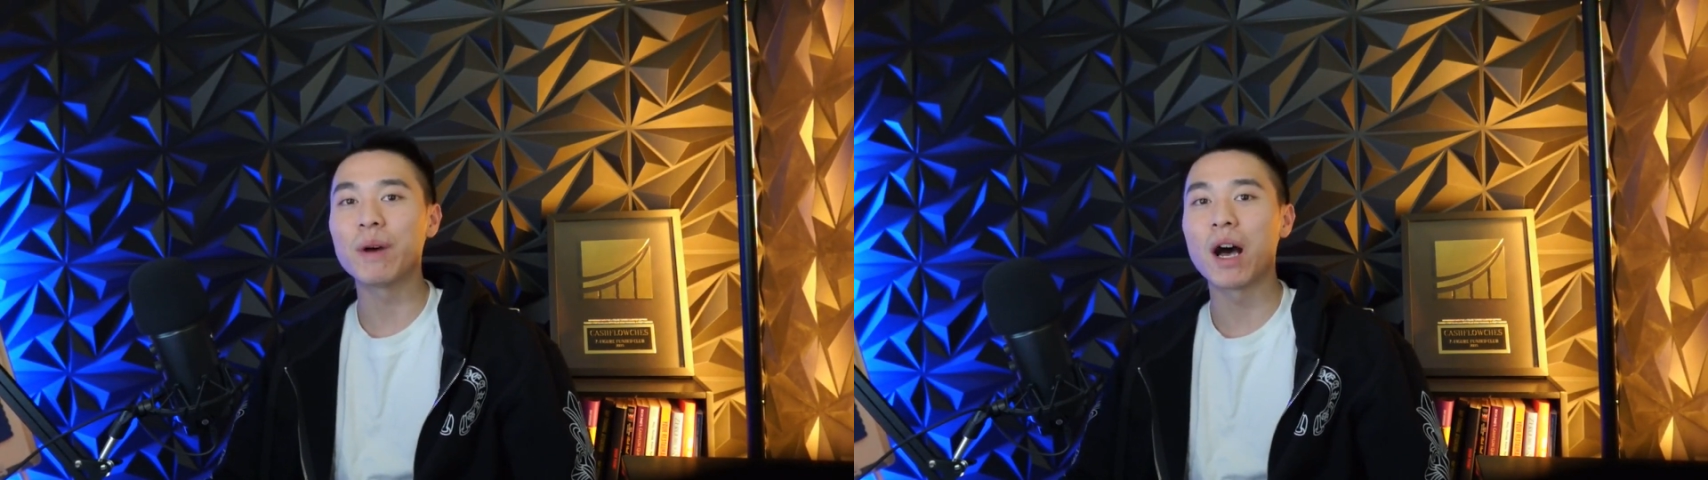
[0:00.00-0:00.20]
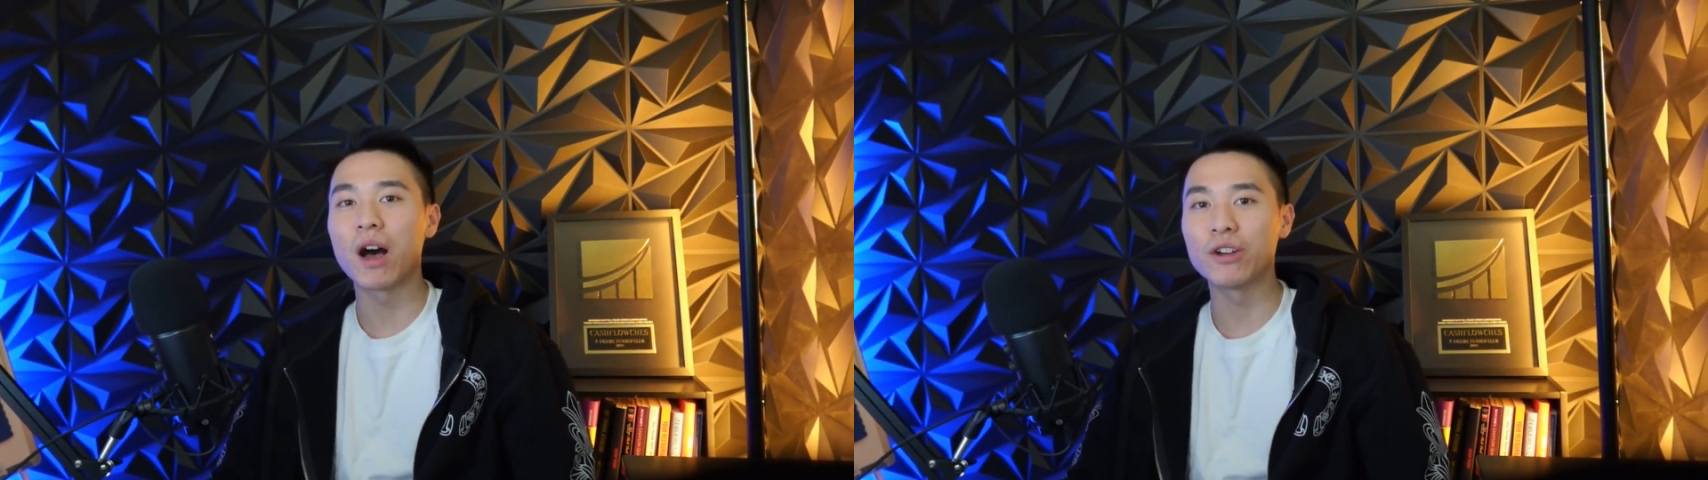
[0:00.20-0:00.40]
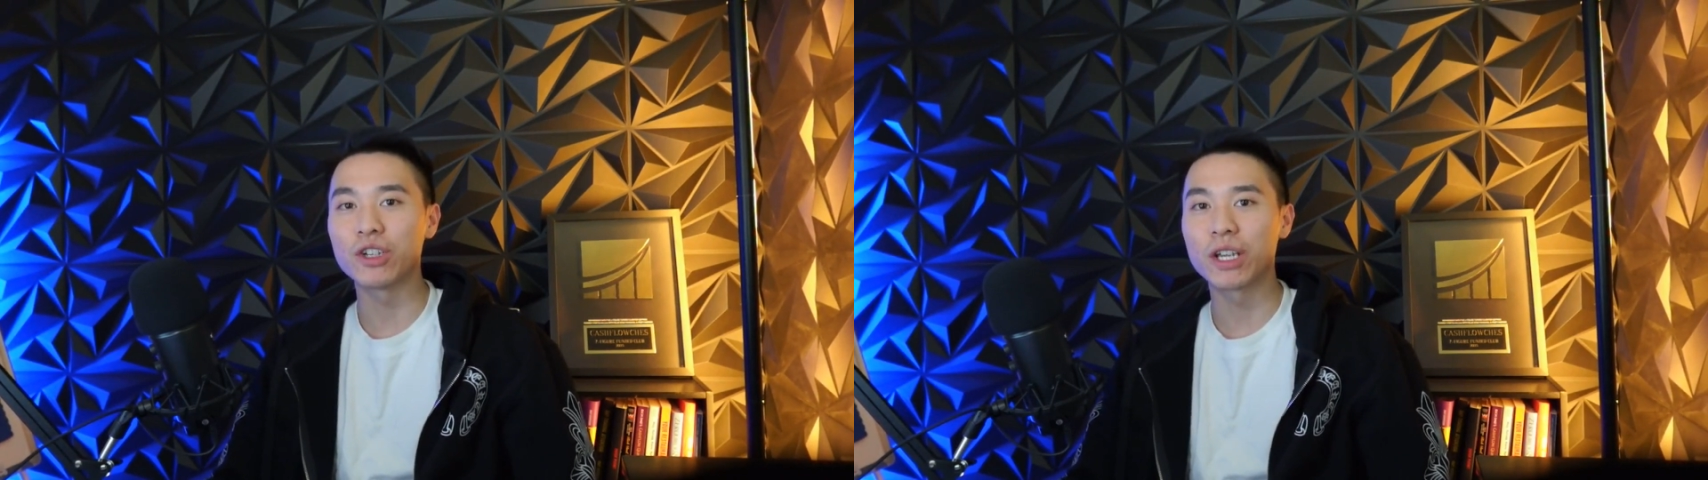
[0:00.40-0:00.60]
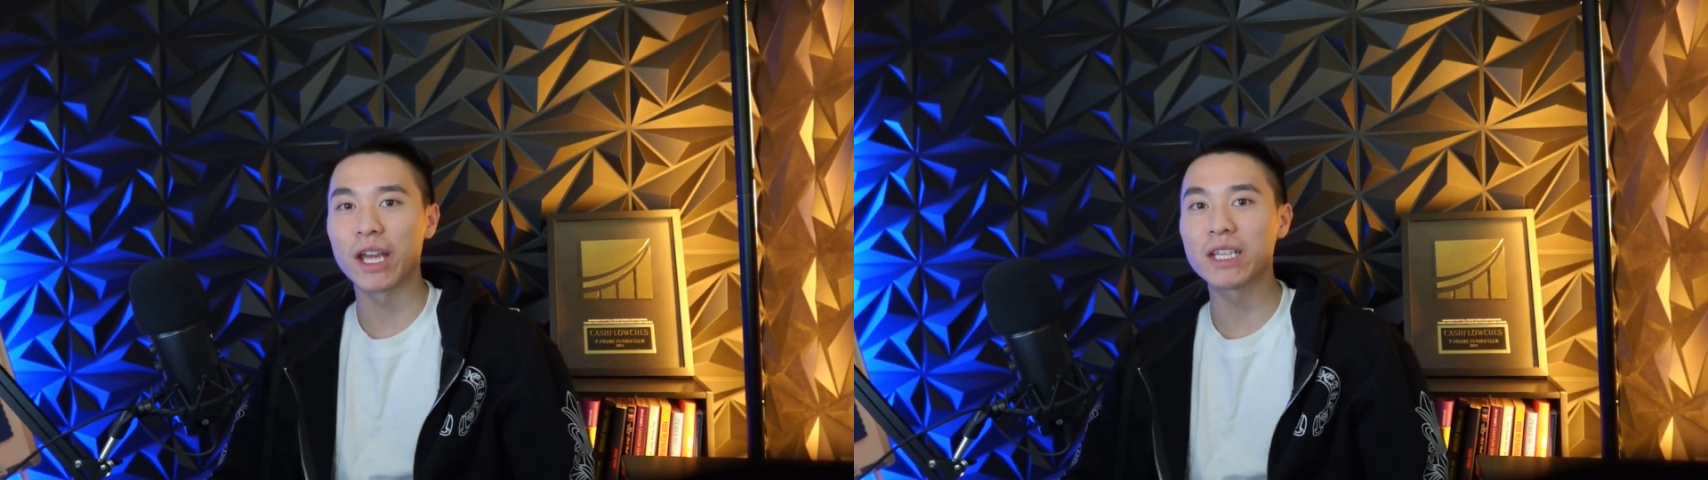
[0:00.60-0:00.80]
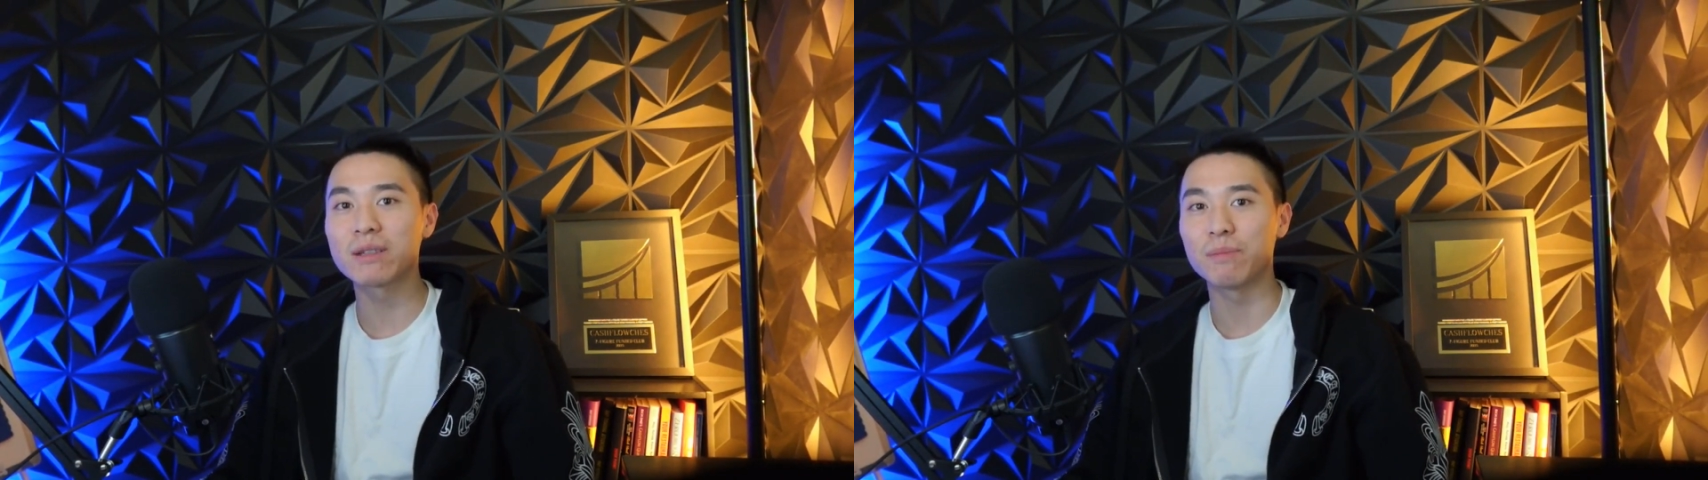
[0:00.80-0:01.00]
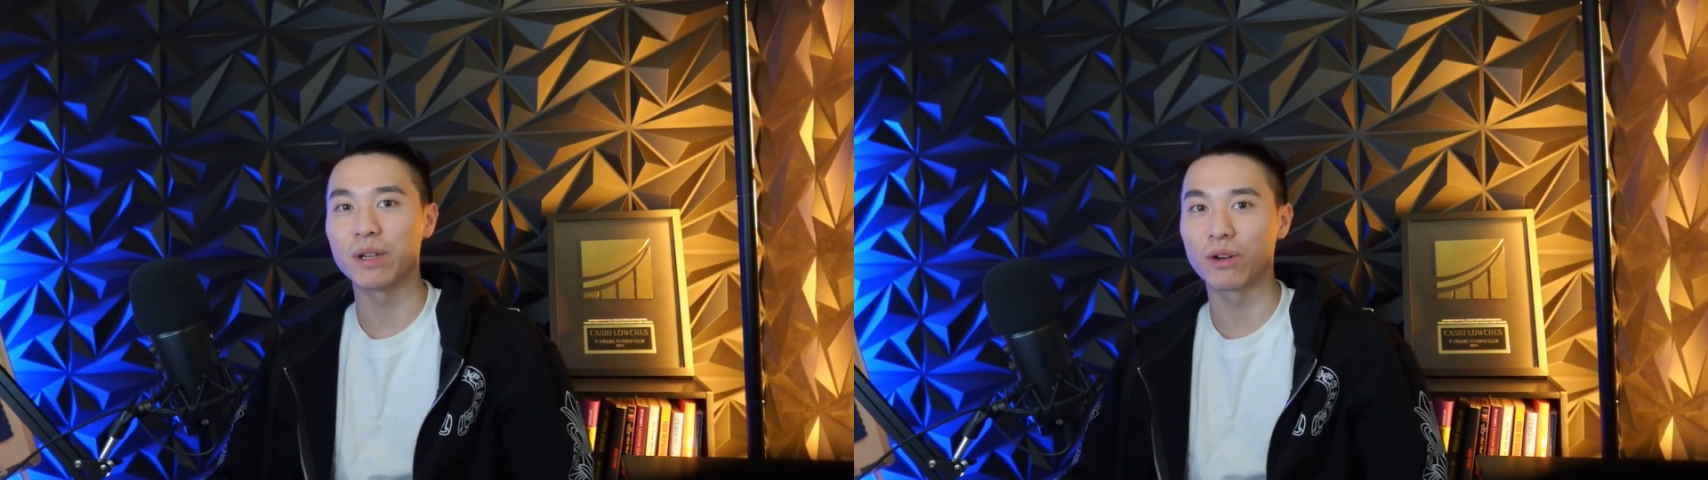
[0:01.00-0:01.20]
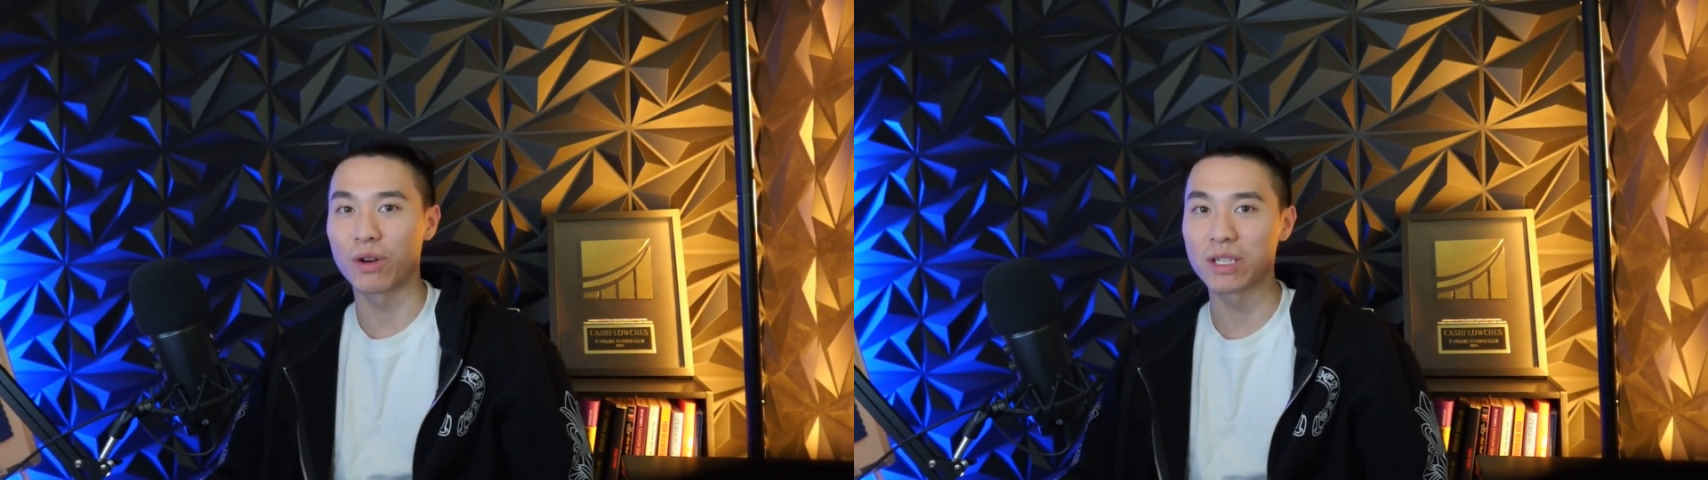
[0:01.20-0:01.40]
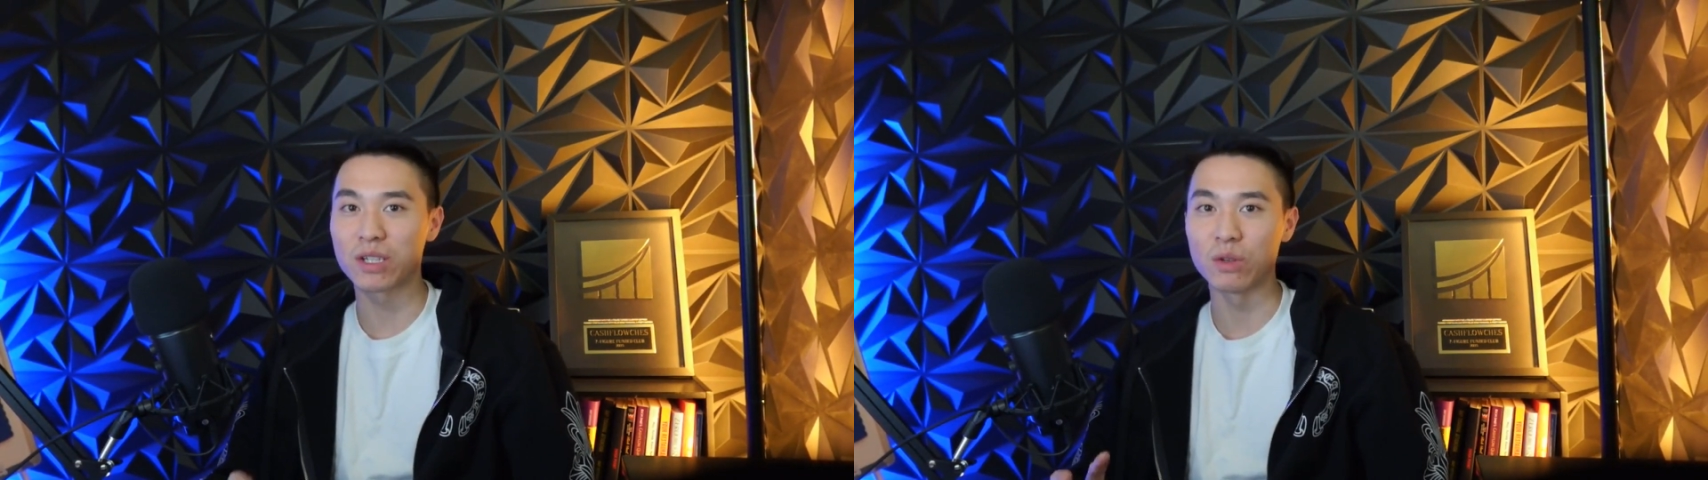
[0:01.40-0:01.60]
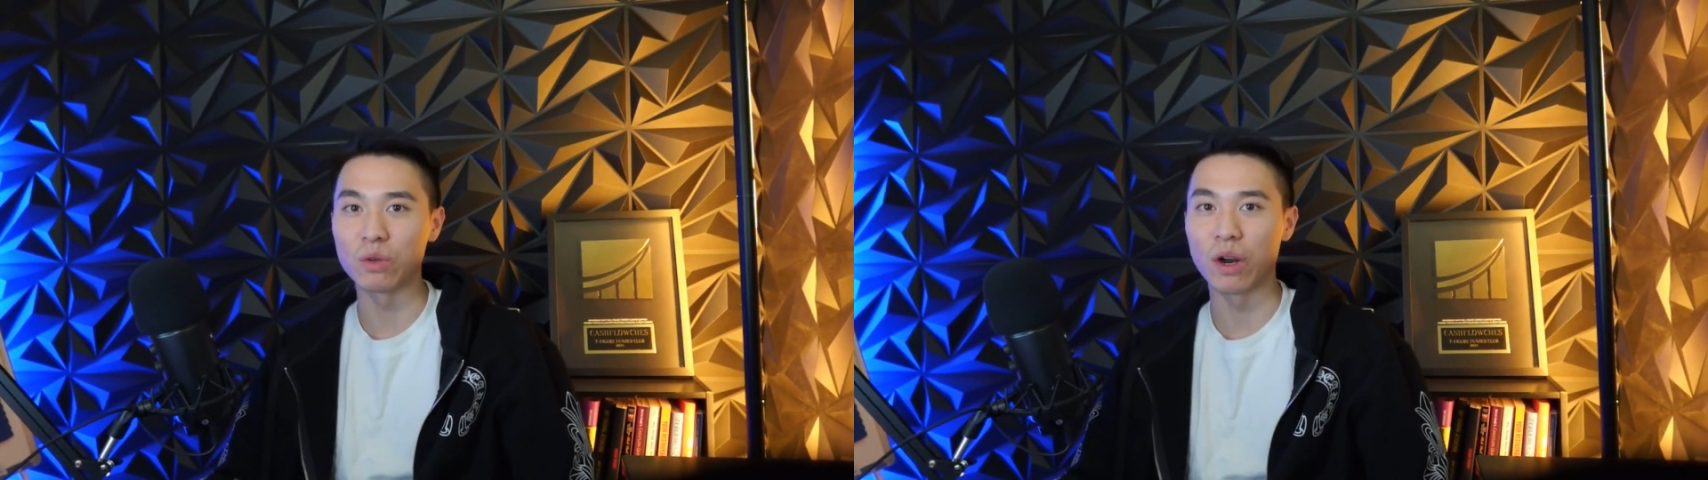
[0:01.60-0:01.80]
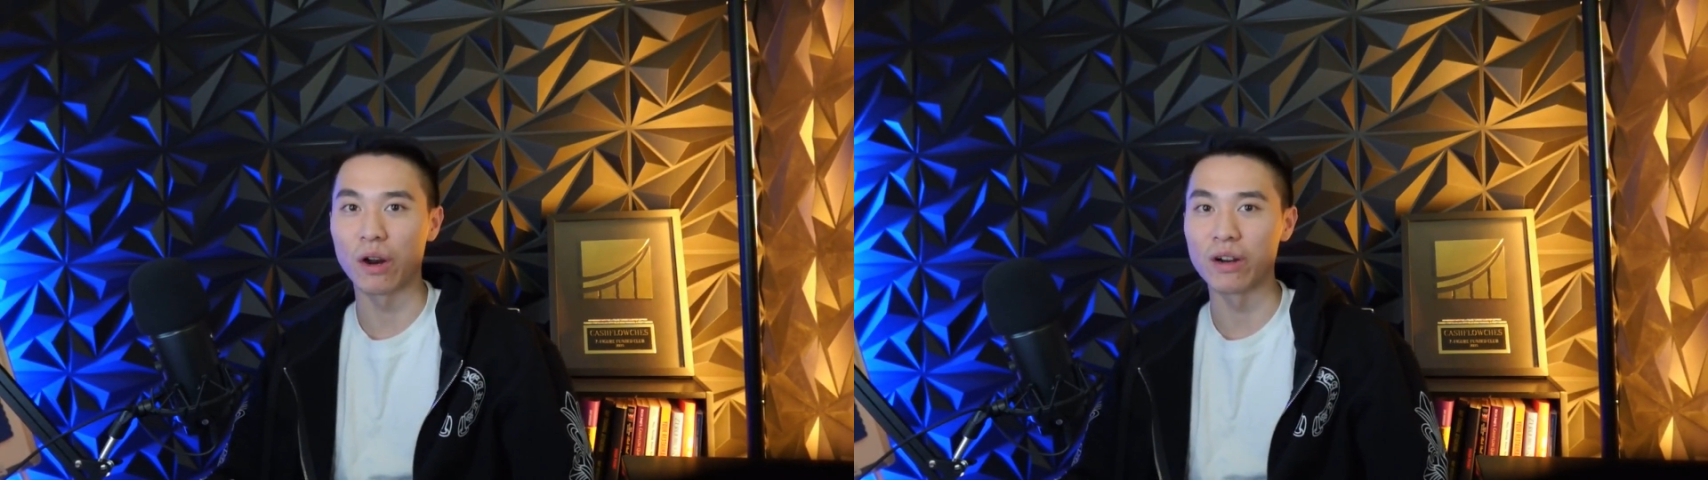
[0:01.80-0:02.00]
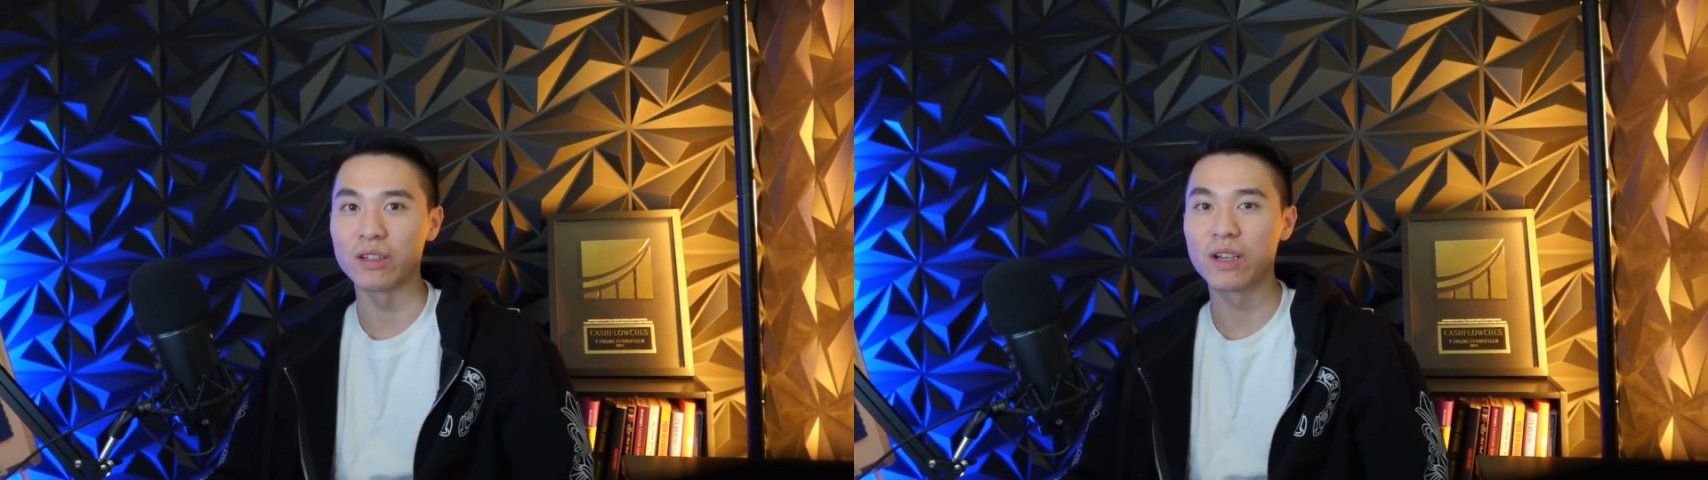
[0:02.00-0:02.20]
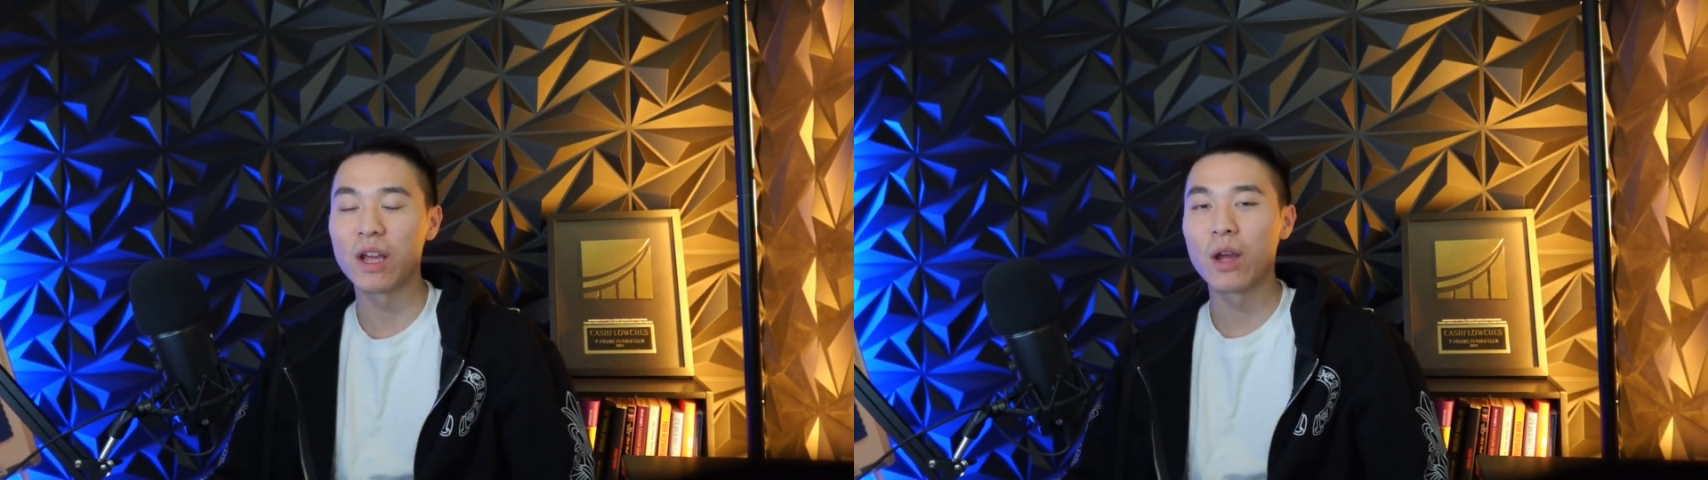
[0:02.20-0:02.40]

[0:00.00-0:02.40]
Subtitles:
100K split across two cards,